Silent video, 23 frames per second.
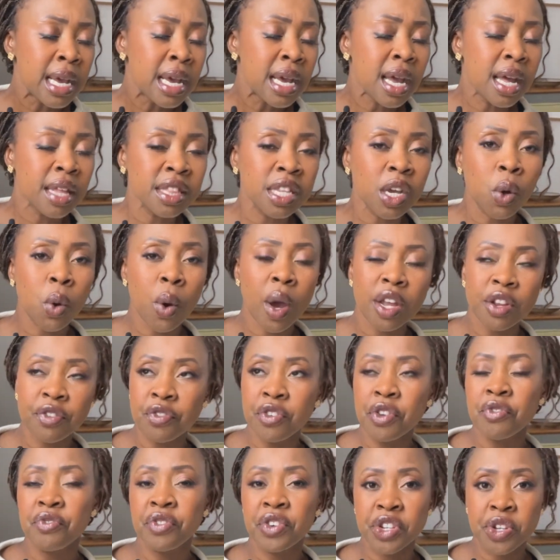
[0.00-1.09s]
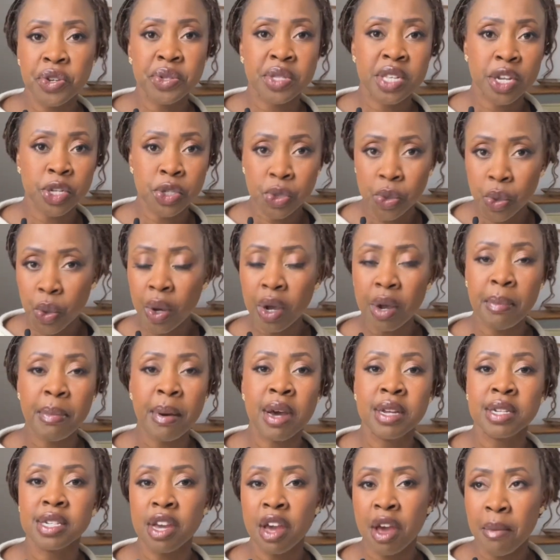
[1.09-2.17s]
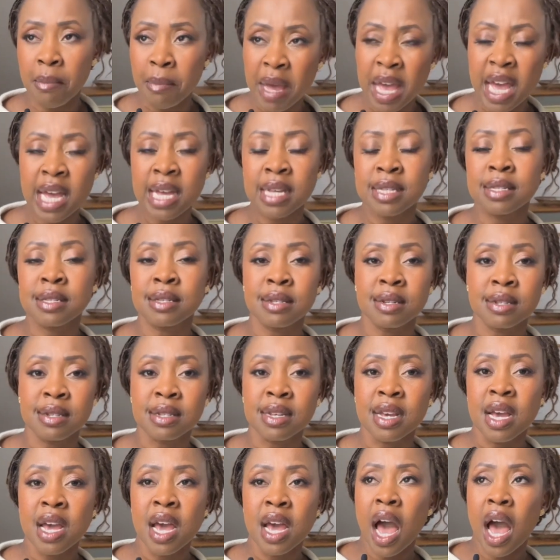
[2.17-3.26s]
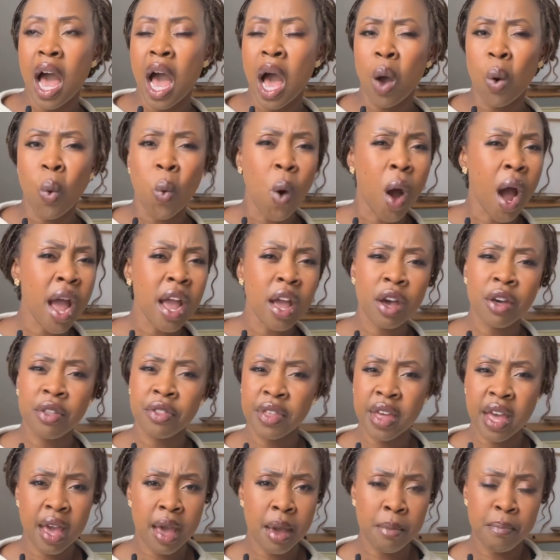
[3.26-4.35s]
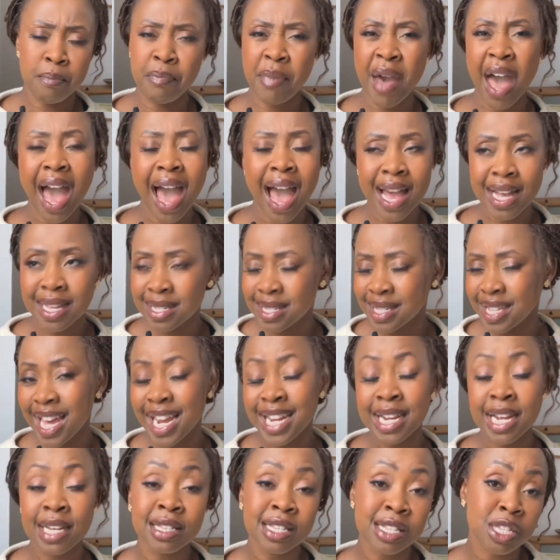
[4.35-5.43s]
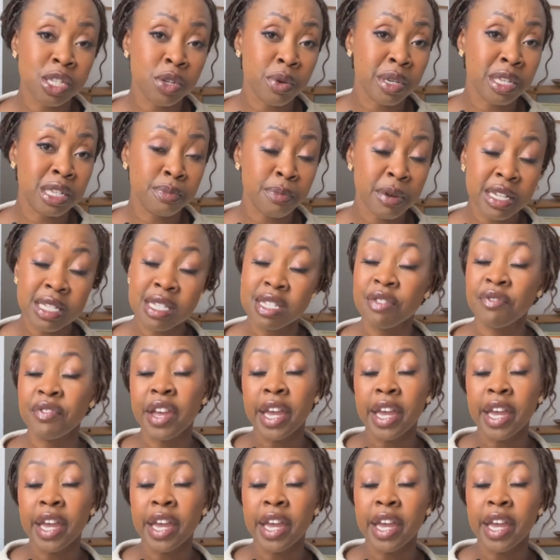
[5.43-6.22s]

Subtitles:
And there are quite a few videos that talk about Hermes and why are their bags, their leather so expensive.